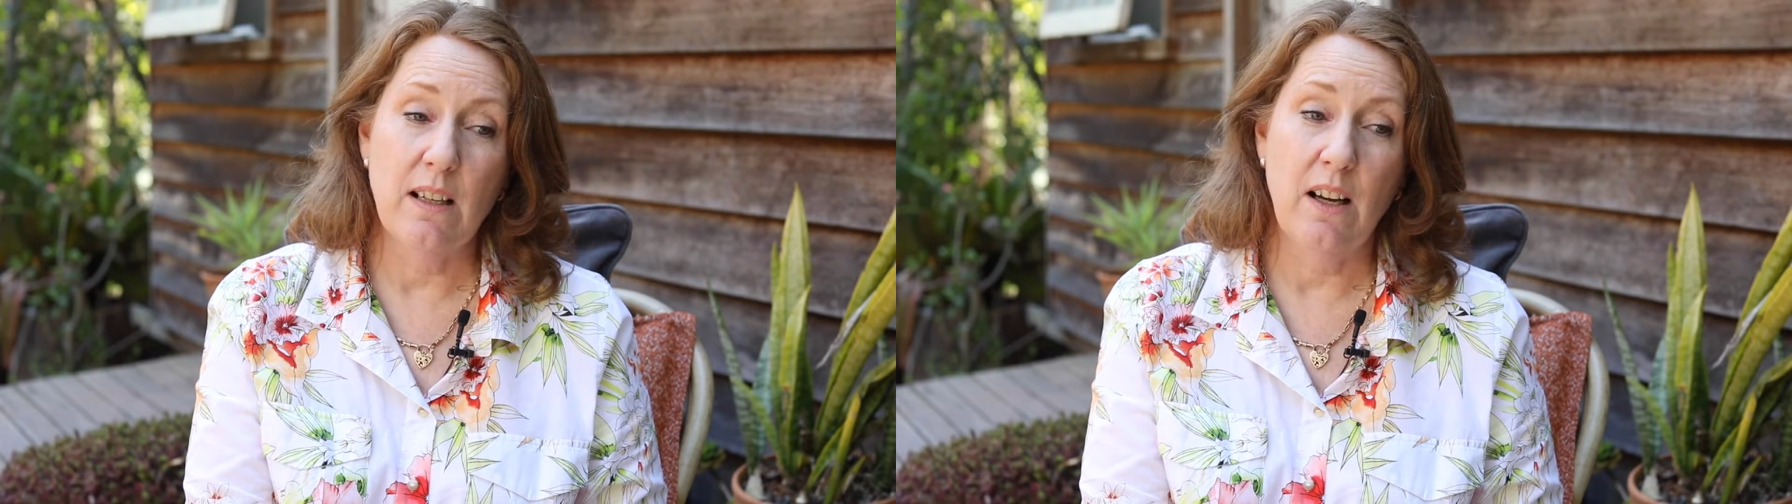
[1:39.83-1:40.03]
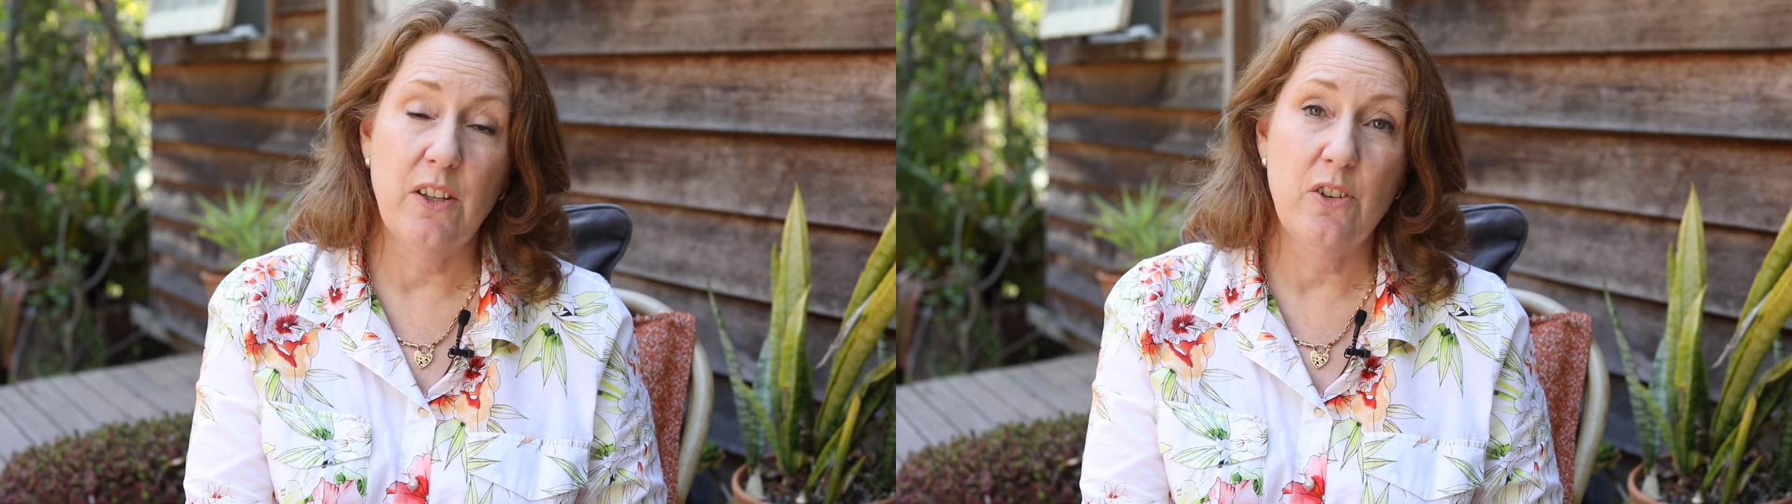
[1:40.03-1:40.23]

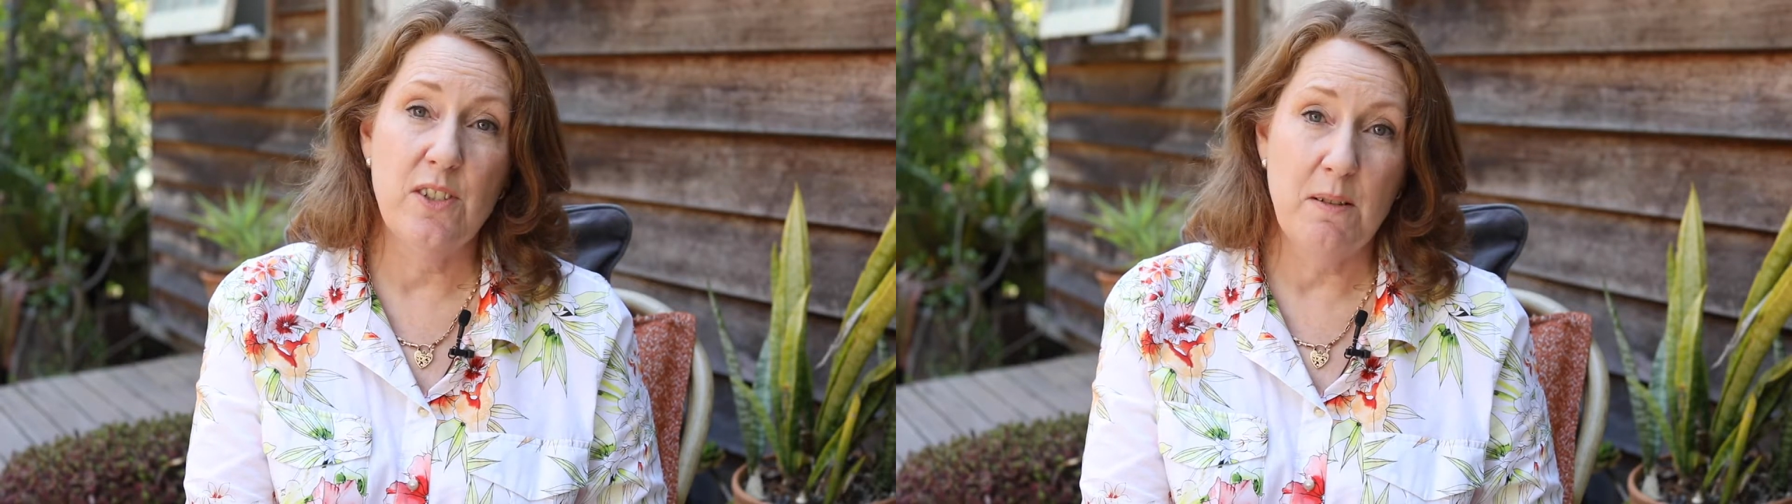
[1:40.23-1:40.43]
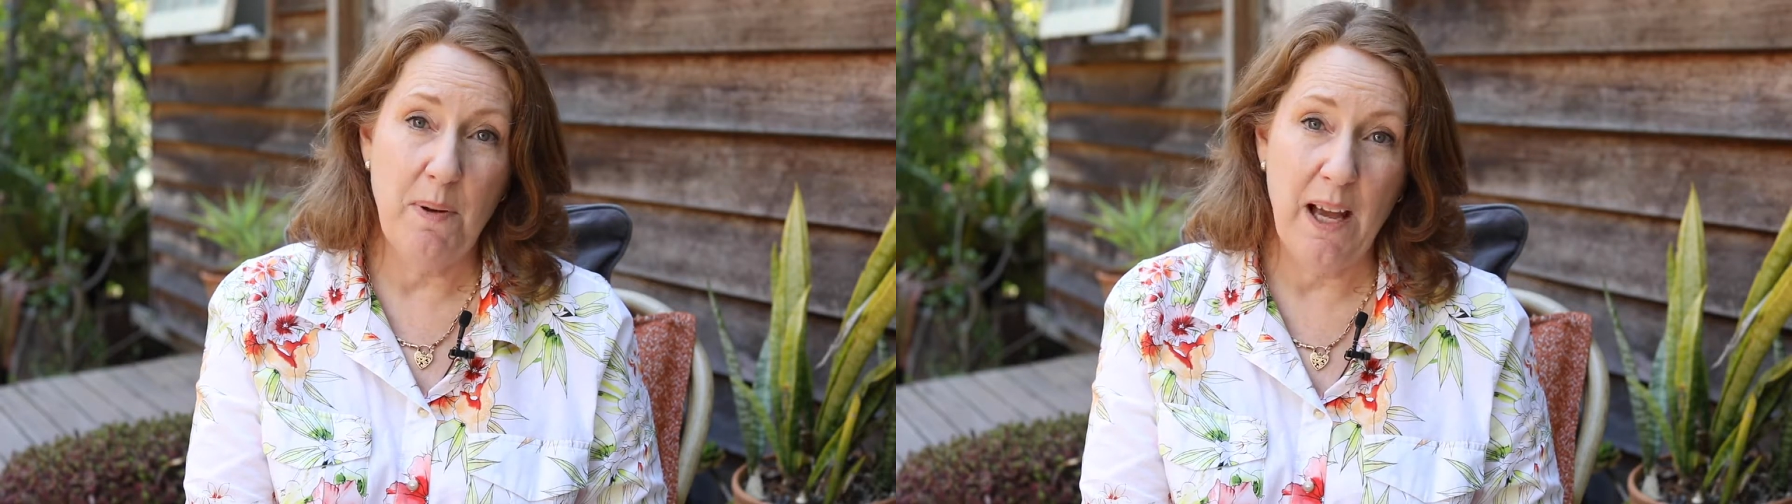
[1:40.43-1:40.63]
and I
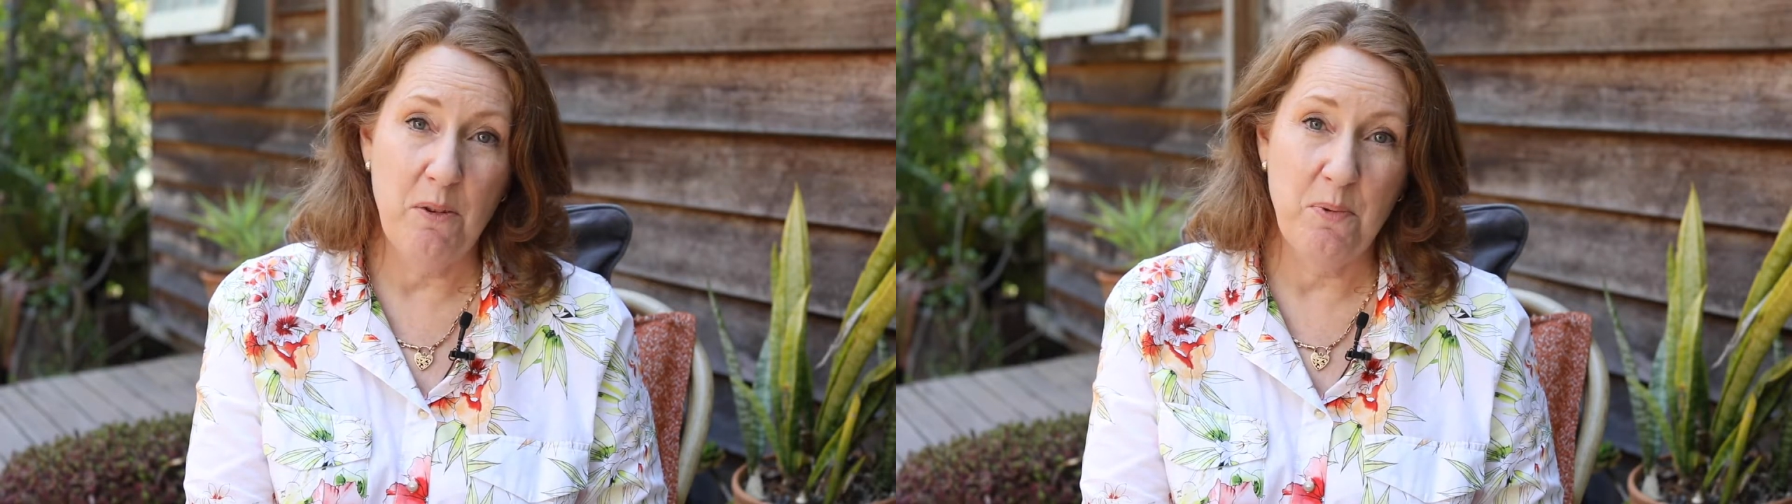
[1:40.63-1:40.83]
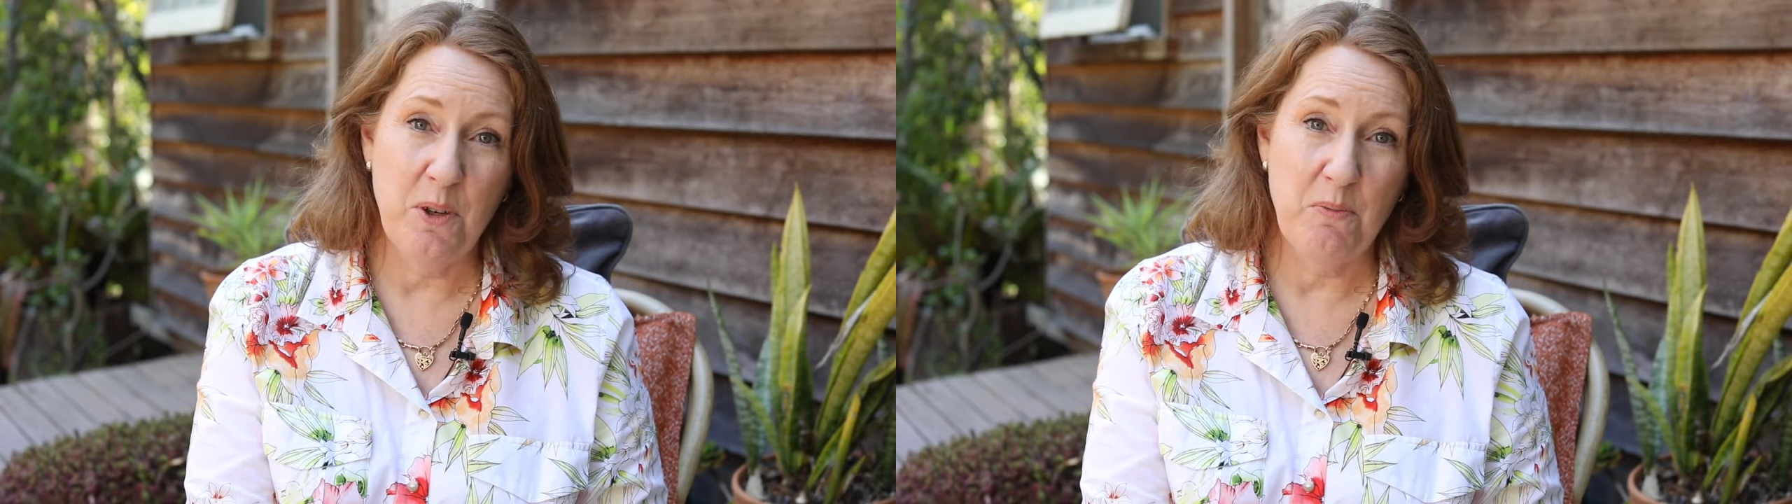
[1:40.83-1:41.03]
used the
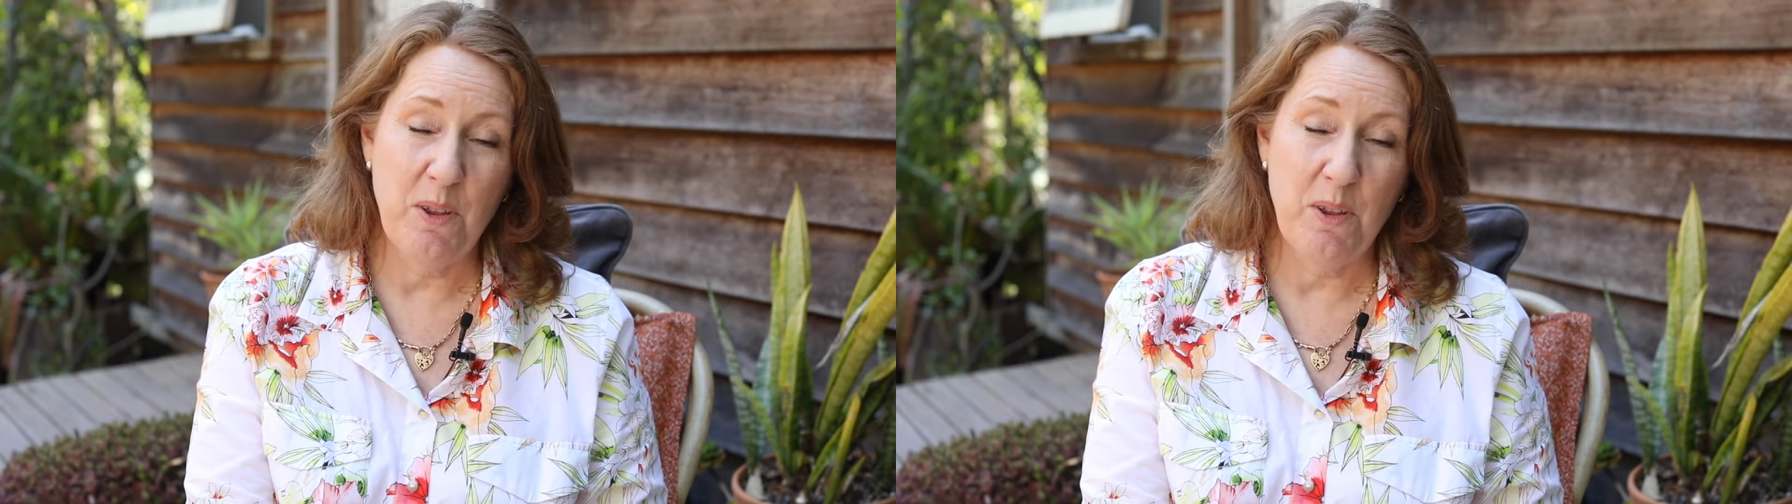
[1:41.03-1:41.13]
PowerPoint